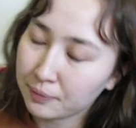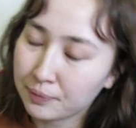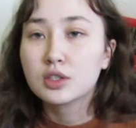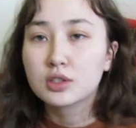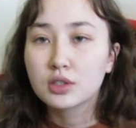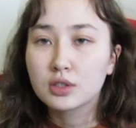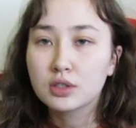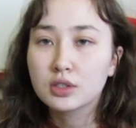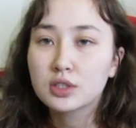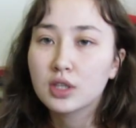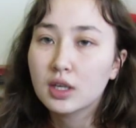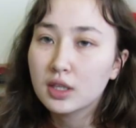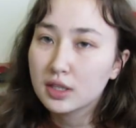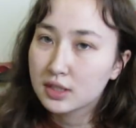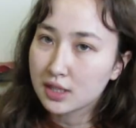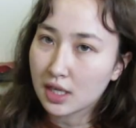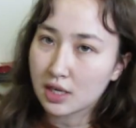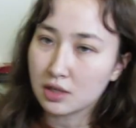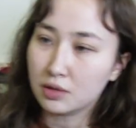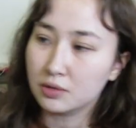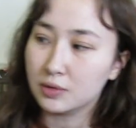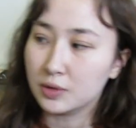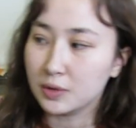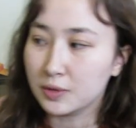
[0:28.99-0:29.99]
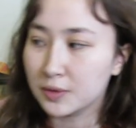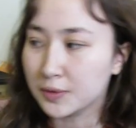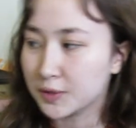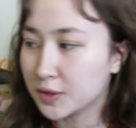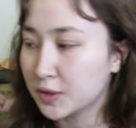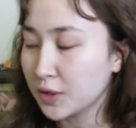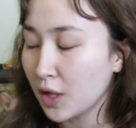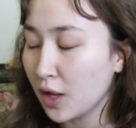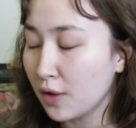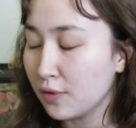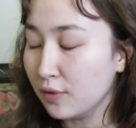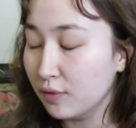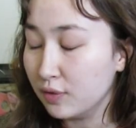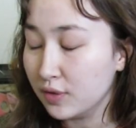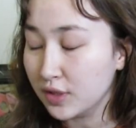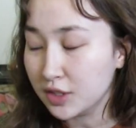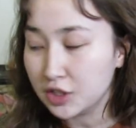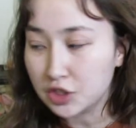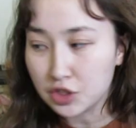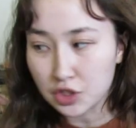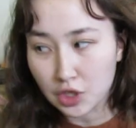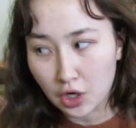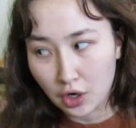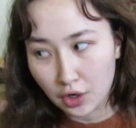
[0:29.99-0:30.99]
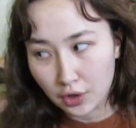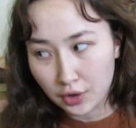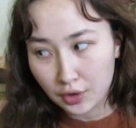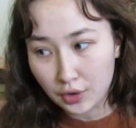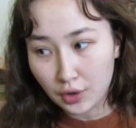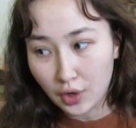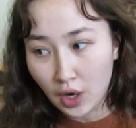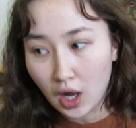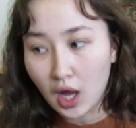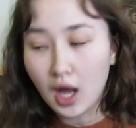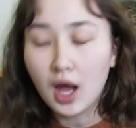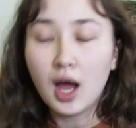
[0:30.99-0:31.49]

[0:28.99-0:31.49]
So you saw the title of this video.